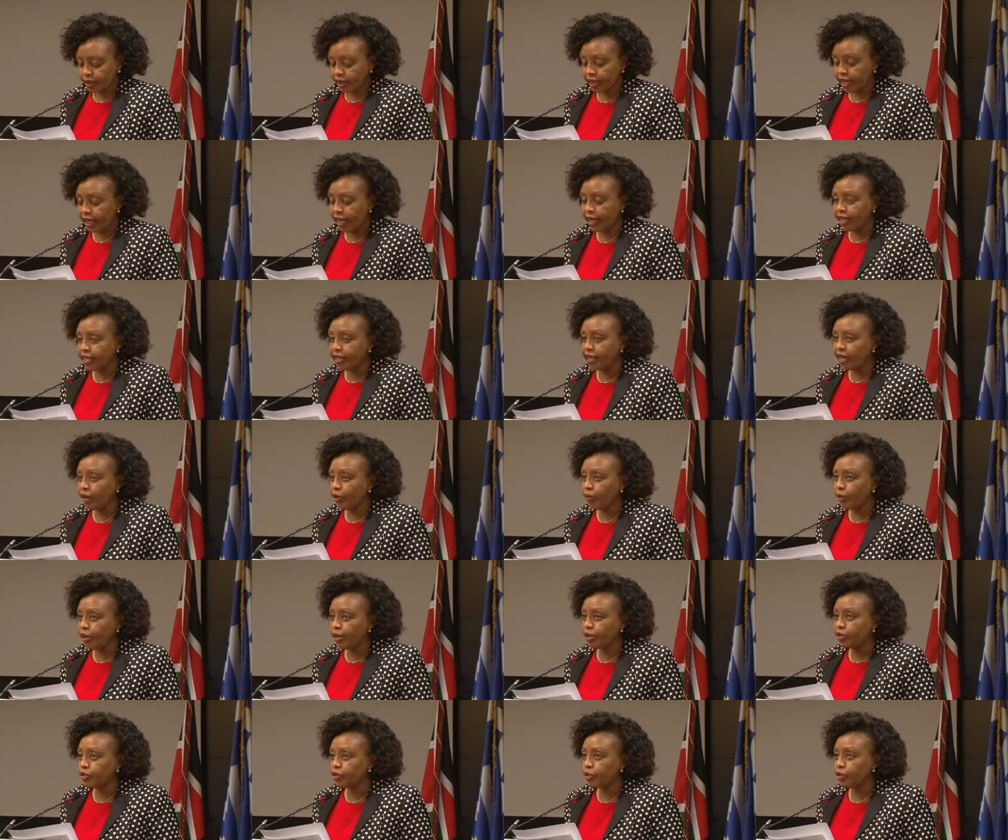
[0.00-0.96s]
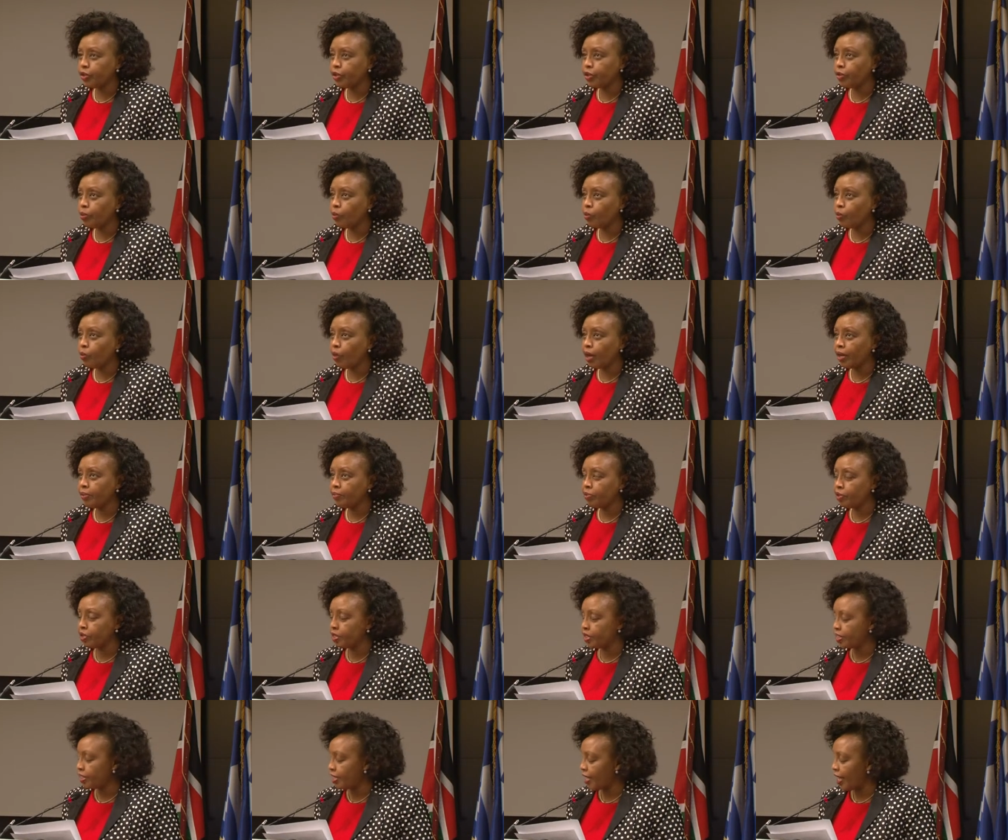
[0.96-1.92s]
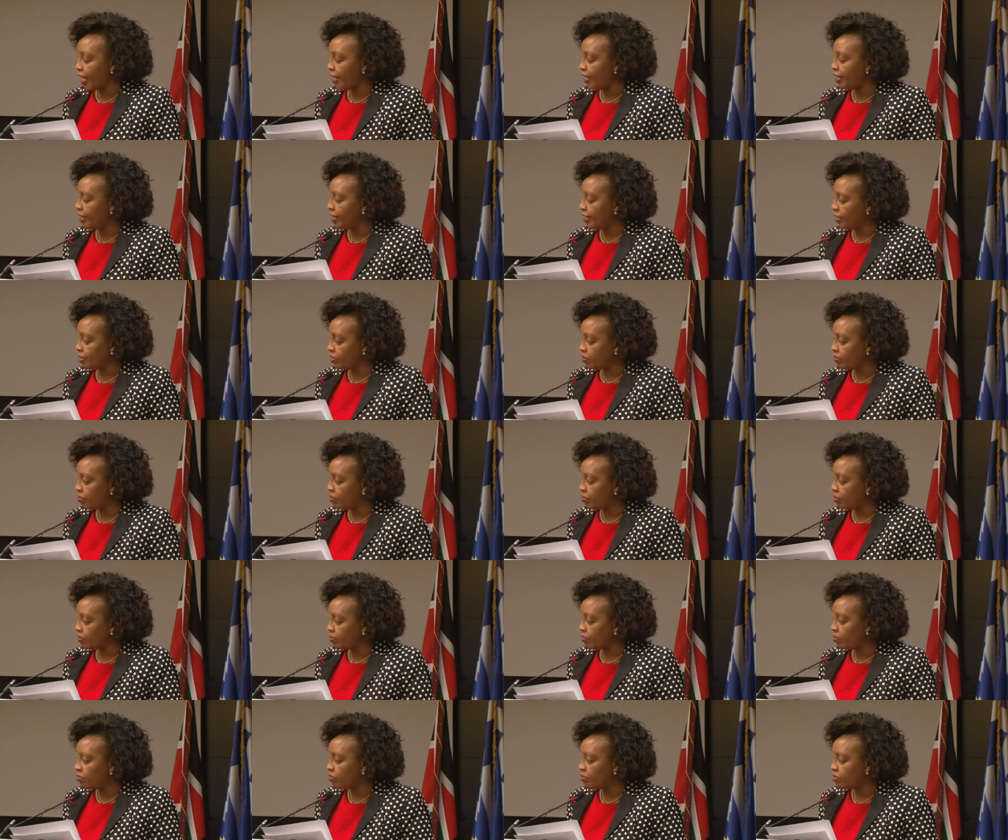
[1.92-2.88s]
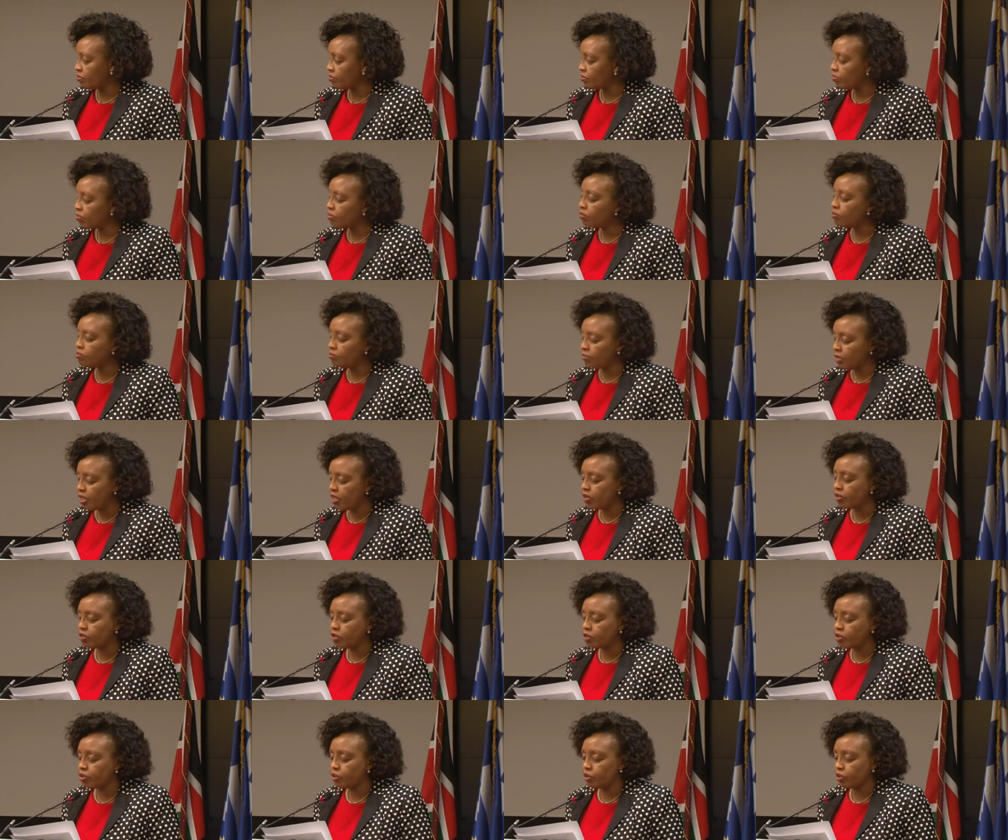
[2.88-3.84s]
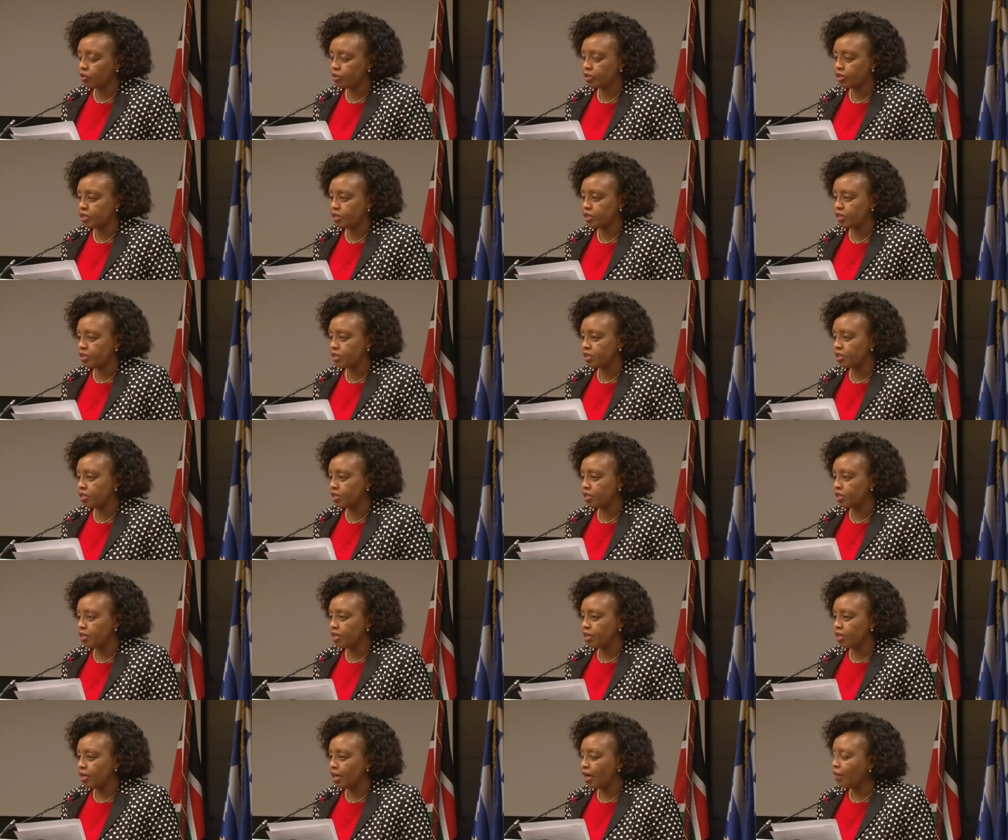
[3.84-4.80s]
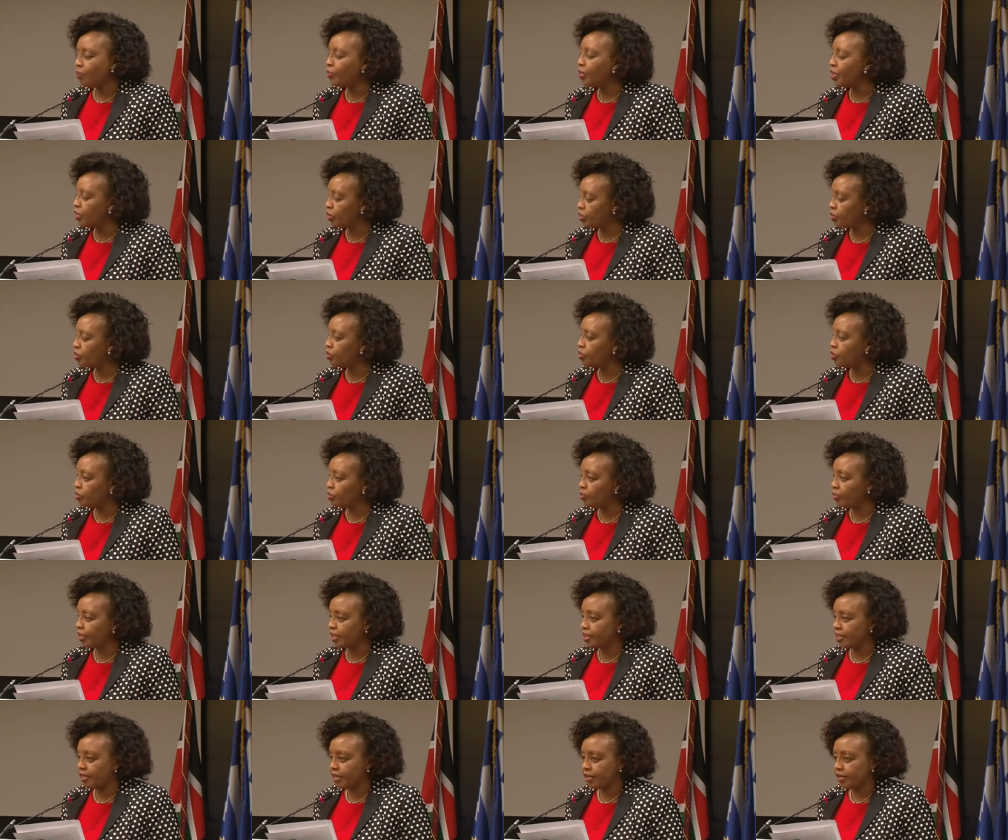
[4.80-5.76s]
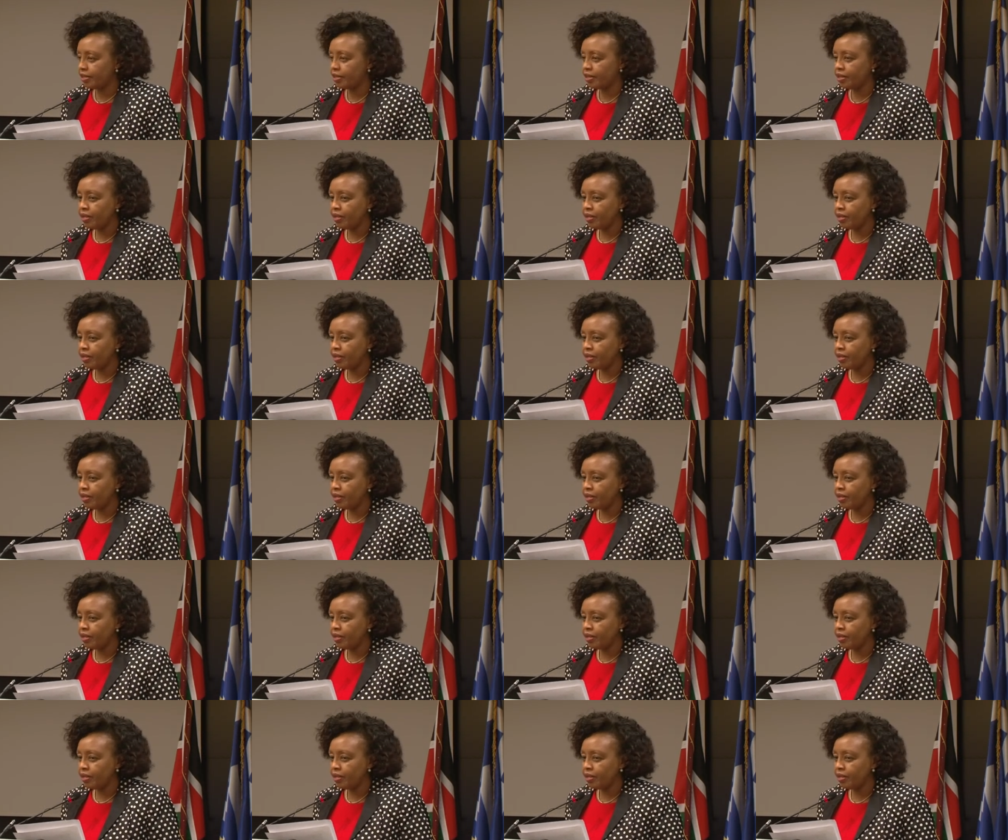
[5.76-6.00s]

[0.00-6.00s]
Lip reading: Kenya, we are doing 1.98 million tourists, and we could do better